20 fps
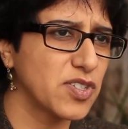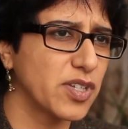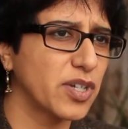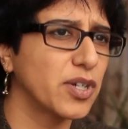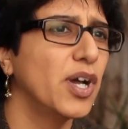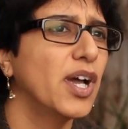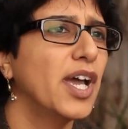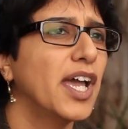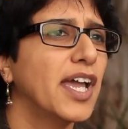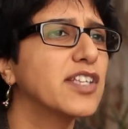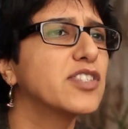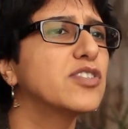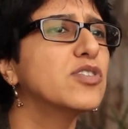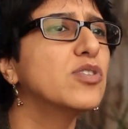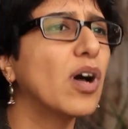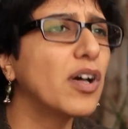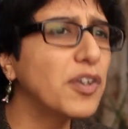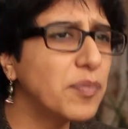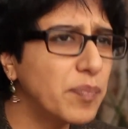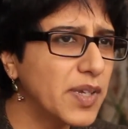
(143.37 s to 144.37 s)
So it's
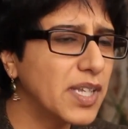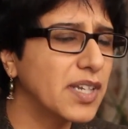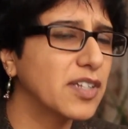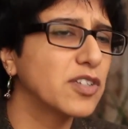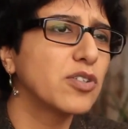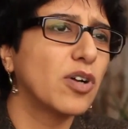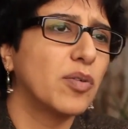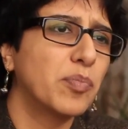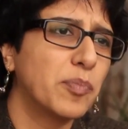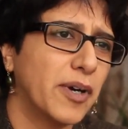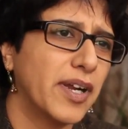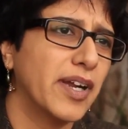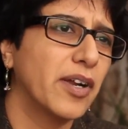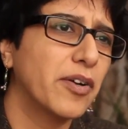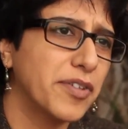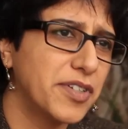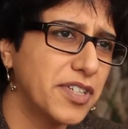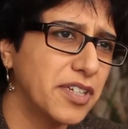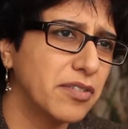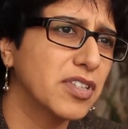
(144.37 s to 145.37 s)
not been a top
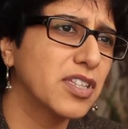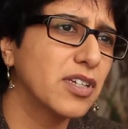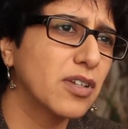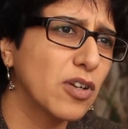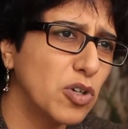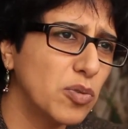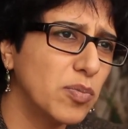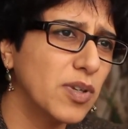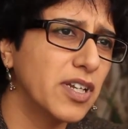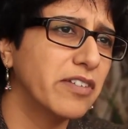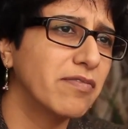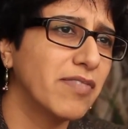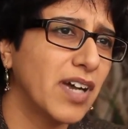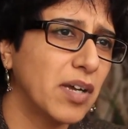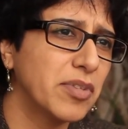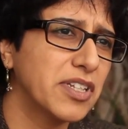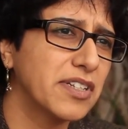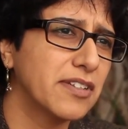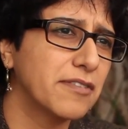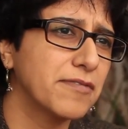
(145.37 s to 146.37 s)
priority with the Global
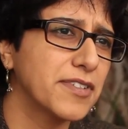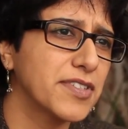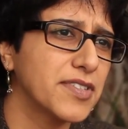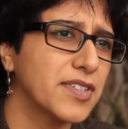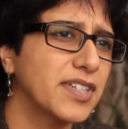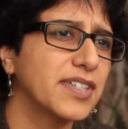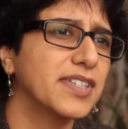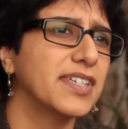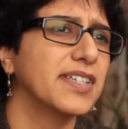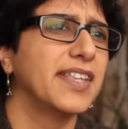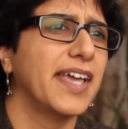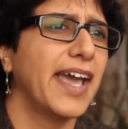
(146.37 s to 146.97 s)
Environmental Facility.